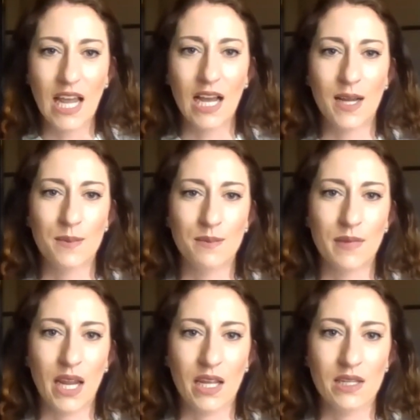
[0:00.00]

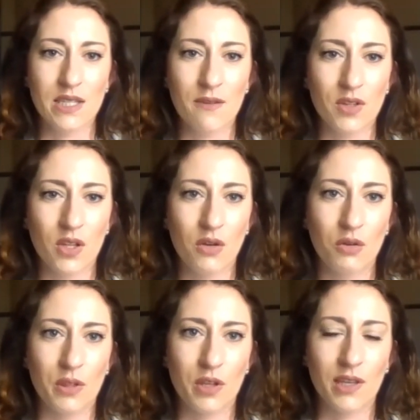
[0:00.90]
Um, and even
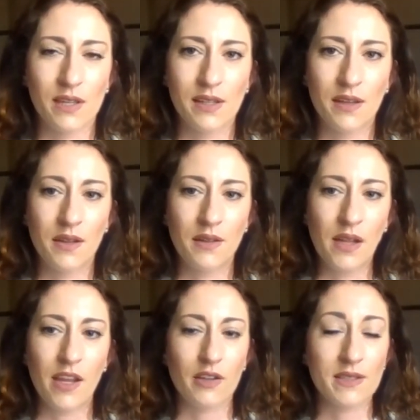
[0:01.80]
though the
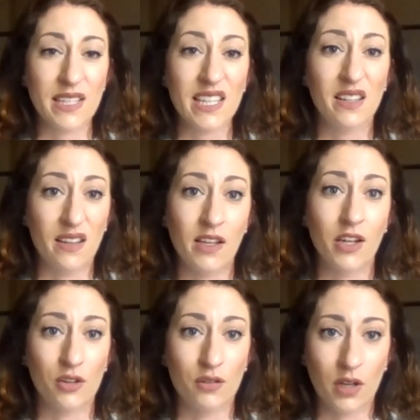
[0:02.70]
TRC
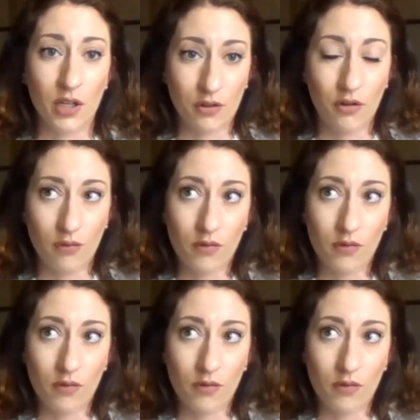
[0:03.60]
did a, a